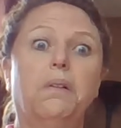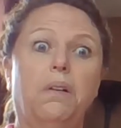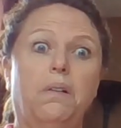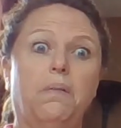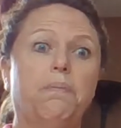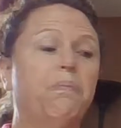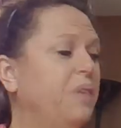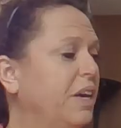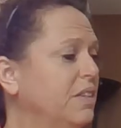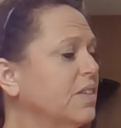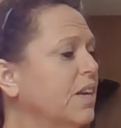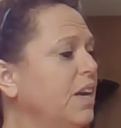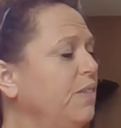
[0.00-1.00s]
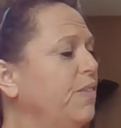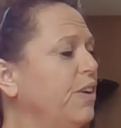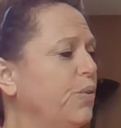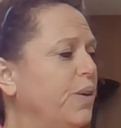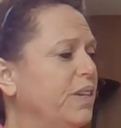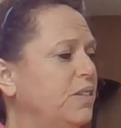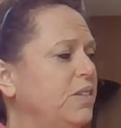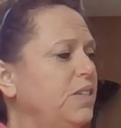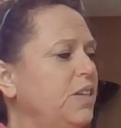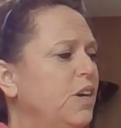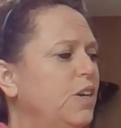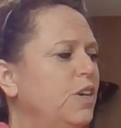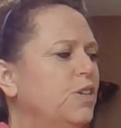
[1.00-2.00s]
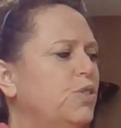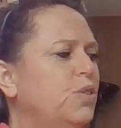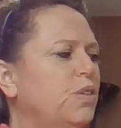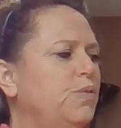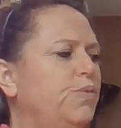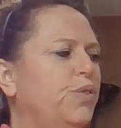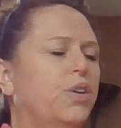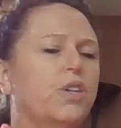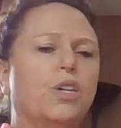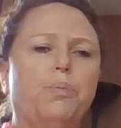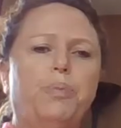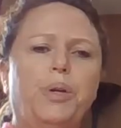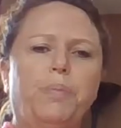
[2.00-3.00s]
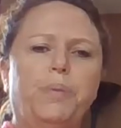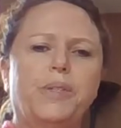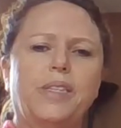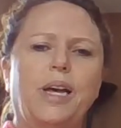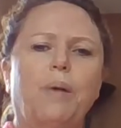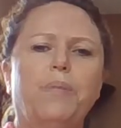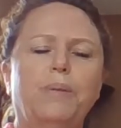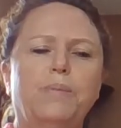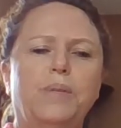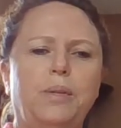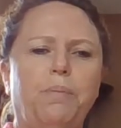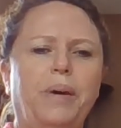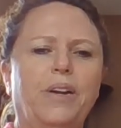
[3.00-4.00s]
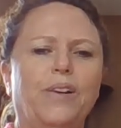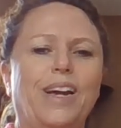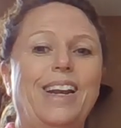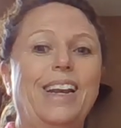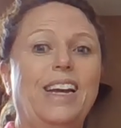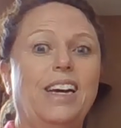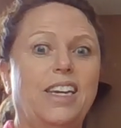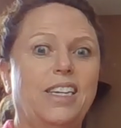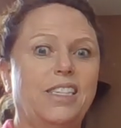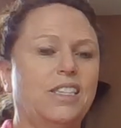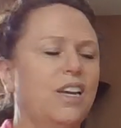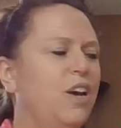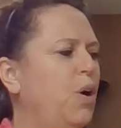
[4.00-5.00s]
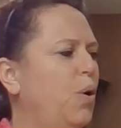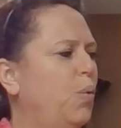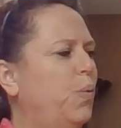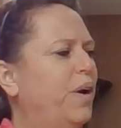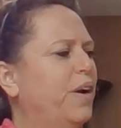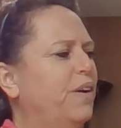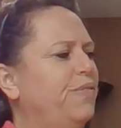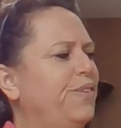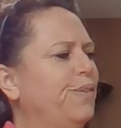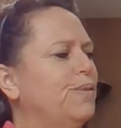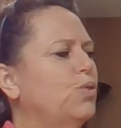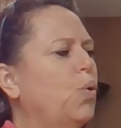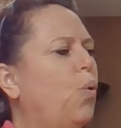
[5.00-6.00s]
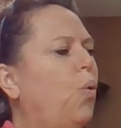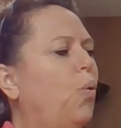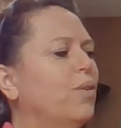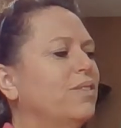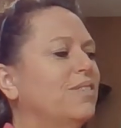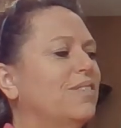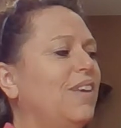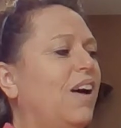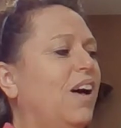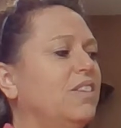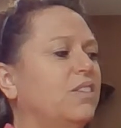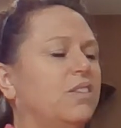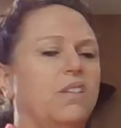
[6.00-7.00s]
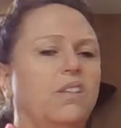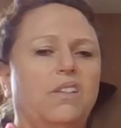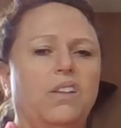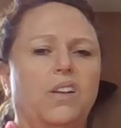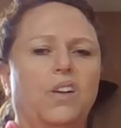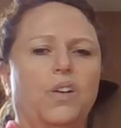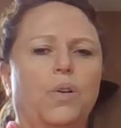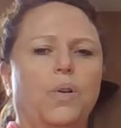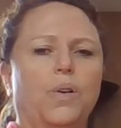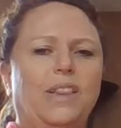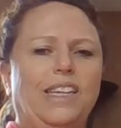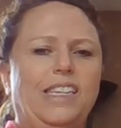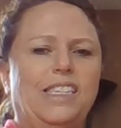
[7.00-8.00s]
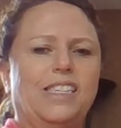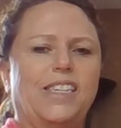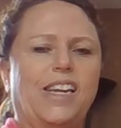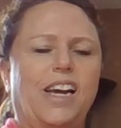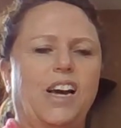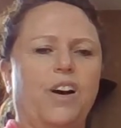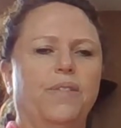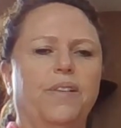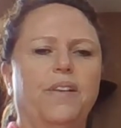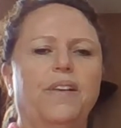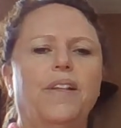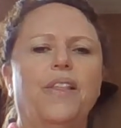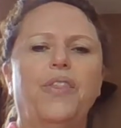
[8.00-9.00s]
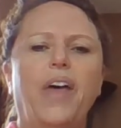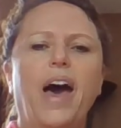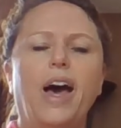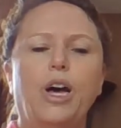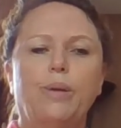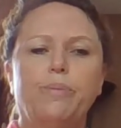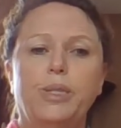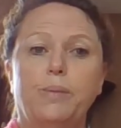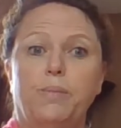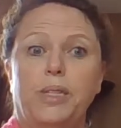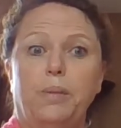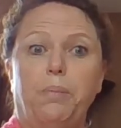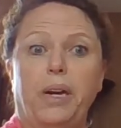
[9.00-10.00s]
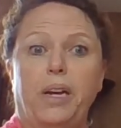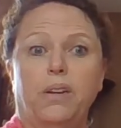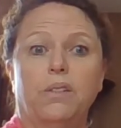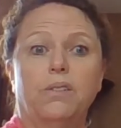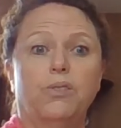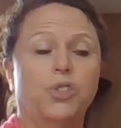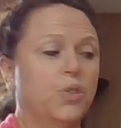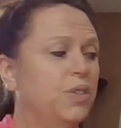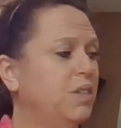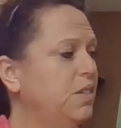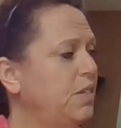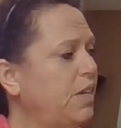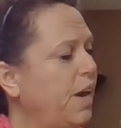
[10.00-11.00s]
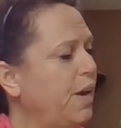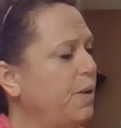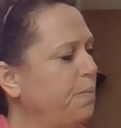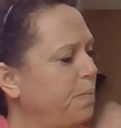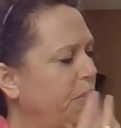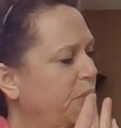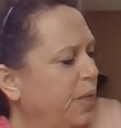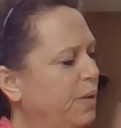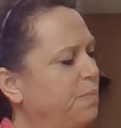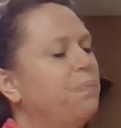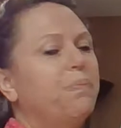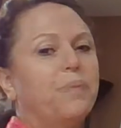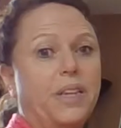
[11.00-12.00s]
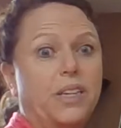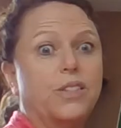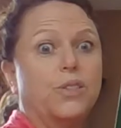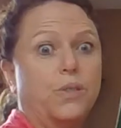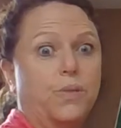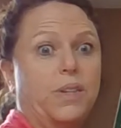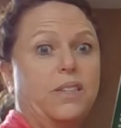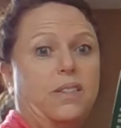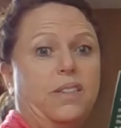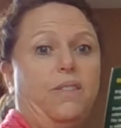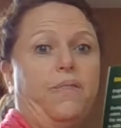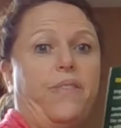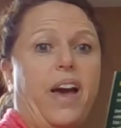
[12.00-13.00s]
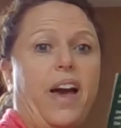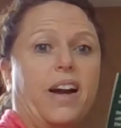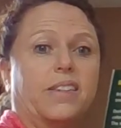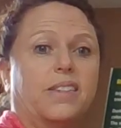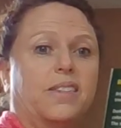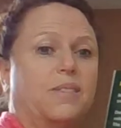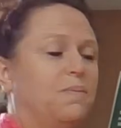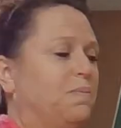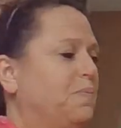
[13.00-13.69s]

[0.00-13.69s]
Oh, that's kind of interesting. So the vertical pupils help them see better at night, where if it was horizontal or laying down, that helps them see better during the day. Interesting fact.